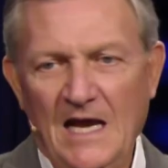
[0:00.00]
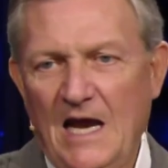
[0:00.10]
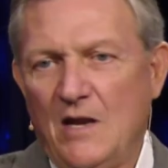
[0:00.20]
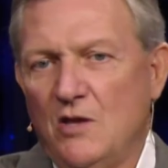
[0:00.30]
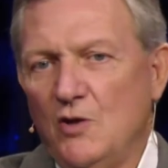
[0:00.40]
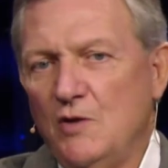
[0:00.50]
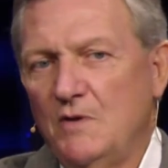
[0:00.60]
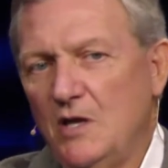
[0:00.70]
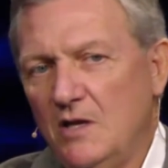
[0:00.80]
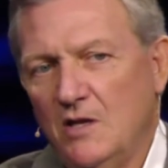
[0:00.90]
And so you
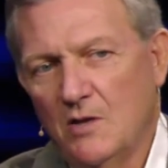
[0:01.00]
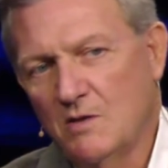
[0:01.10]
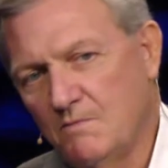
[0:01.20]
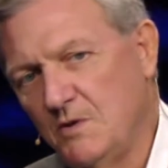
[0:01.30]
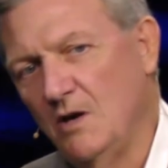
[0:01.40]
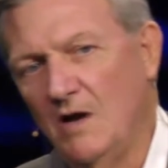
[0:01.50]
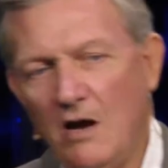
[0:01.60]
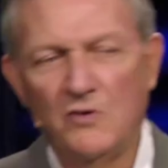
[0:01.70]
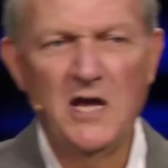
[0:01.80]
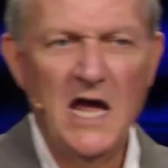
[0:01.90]
get this, you know, oh
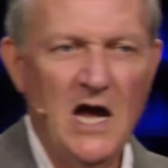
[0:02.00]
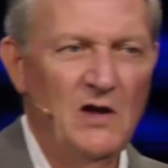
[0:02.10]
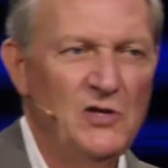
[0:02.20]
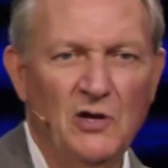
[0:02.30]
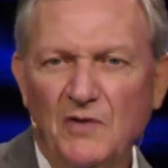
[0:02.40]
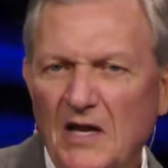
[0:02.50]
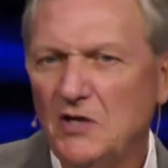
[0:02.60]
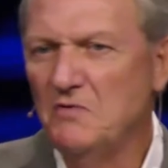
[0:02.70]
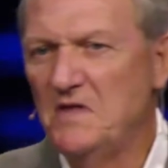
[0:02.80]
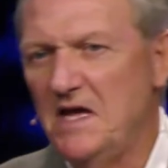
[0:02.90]
yeah, you know, they
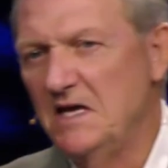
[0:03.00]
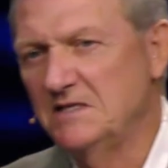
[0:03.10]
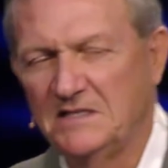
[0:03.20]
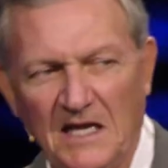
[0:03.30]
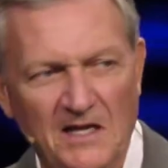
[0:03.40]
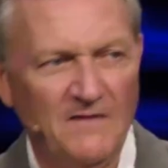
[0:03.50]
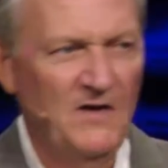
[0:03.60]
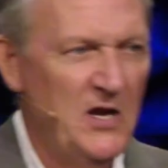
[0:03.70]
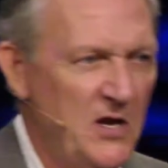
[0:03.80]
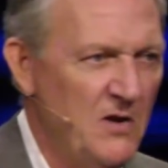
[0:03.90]
do this and they live
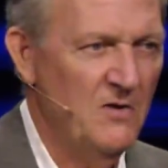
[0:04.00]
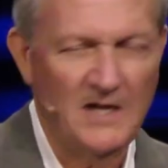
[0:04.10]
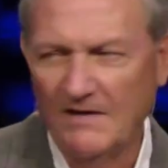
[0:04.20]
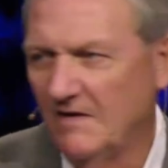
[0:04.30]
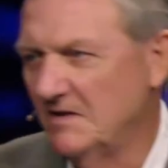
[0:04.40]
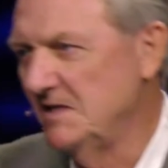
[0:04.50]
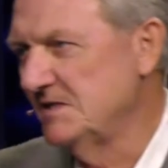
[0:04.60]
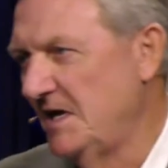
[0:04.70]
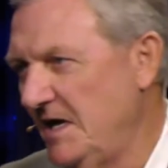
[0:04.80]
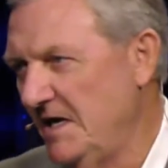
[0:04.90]
here and they've got these
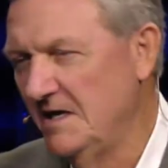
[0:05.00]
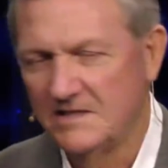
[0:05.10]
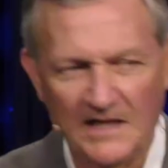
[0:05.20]
kids and